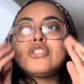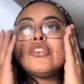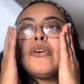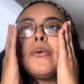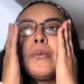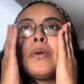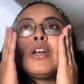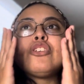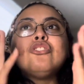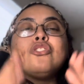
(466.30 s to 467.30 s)
So
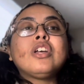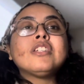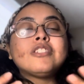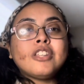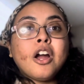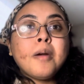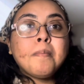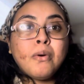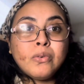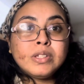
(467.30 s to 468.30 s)
you can start
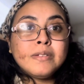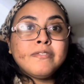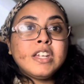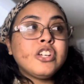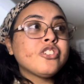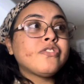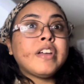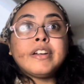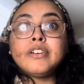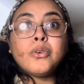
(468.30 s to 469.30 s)
posting videos
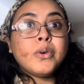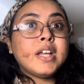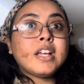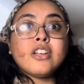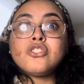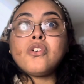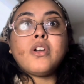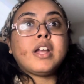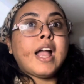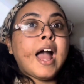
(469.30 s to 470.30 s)
very quick
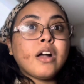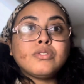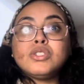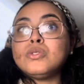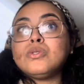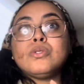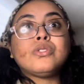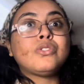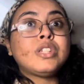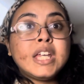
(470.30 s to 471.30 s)
showing
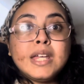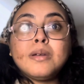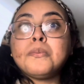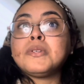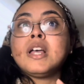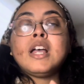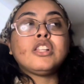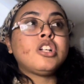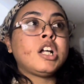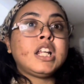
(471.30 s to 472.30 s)
how-tos, tips,
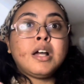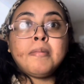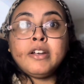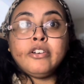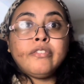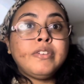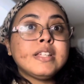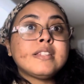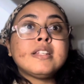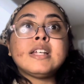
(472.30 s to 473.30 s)
talking about your
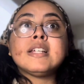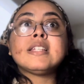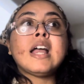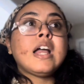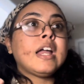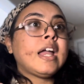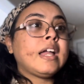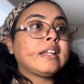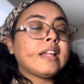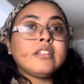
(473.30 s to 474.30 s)
business,
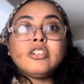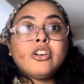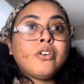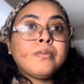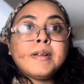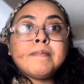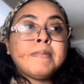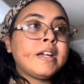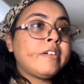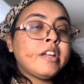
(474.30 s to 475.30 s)
eh, you know,
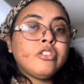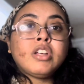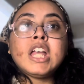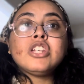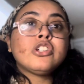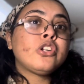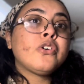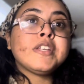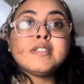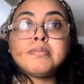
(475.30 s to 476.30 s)
very educational,
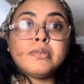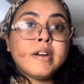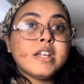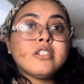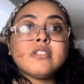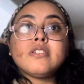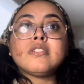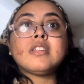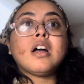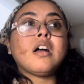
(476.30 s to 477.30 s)
inspirational
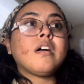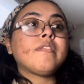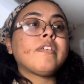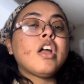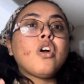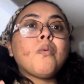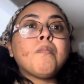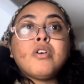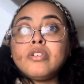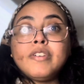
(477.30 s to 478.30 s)
stuff,
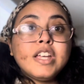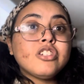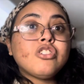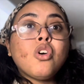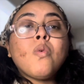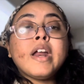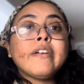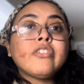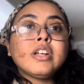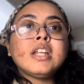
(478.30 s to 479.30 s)
motivational,
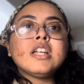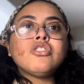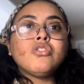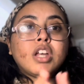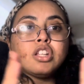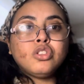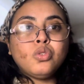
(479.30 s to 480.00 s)
whatever it is, you can